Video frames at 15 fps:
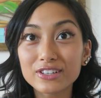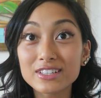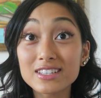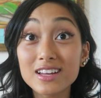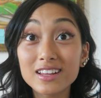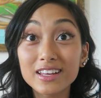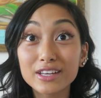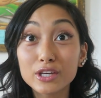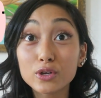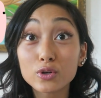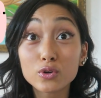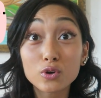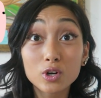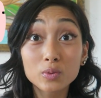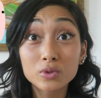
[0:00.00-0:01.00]
It's not like your
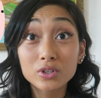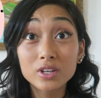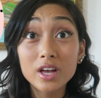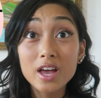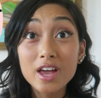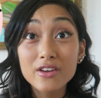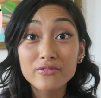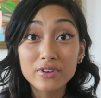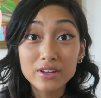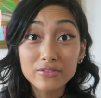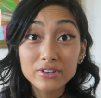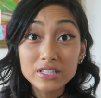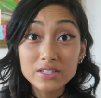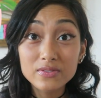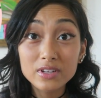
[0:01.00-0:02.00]
normal
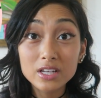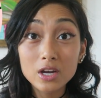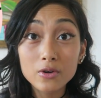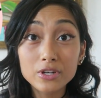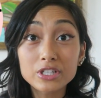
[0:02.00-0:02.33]
favorites video.